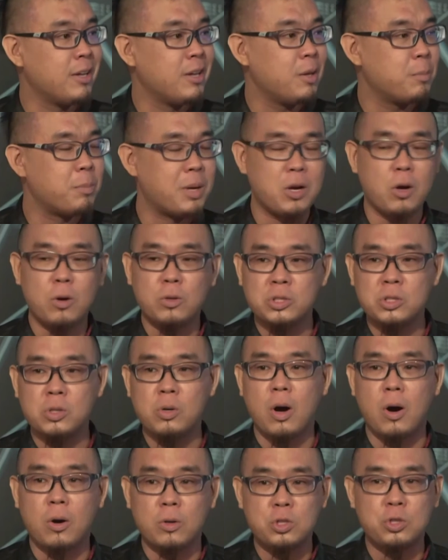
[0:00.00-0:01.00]
but also
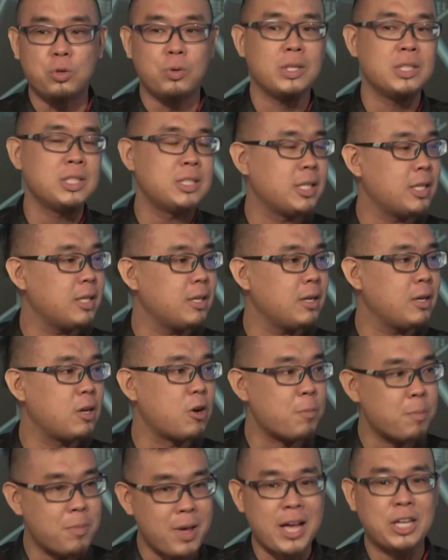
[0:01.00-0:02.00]
altruistic,
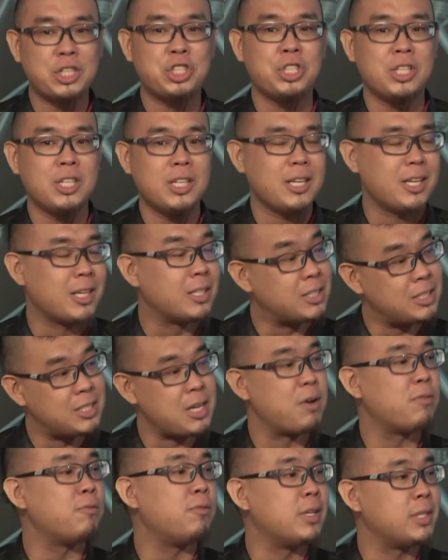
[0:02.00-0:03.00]
compassionate, and
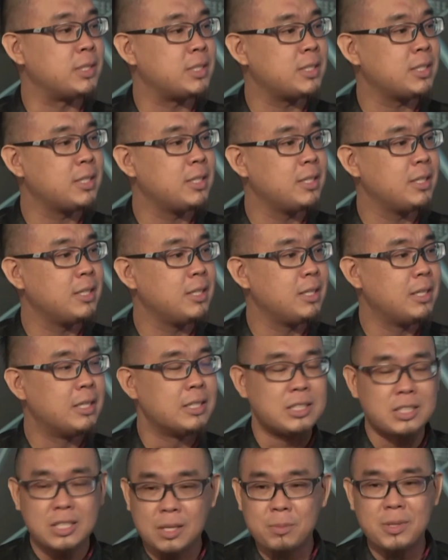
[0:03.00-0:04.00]
selfless,
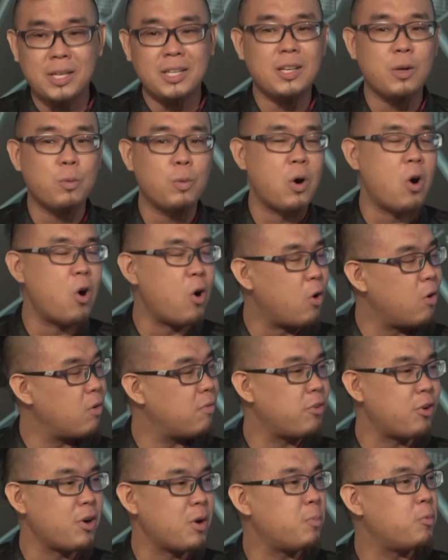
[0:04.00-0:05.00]
something that we're all
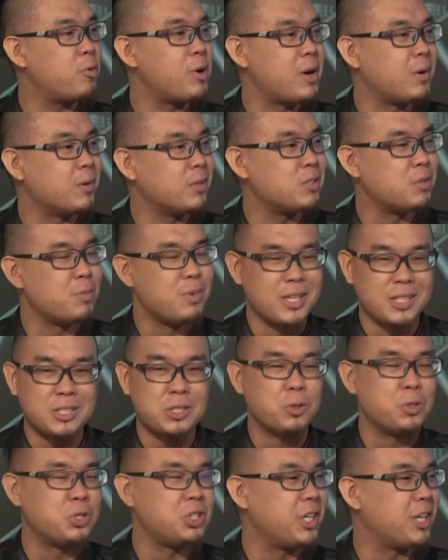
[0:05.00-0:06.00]
very proud to be
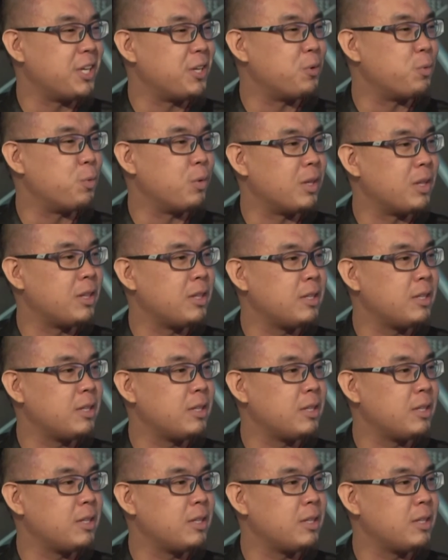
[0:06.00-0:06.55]
associated with.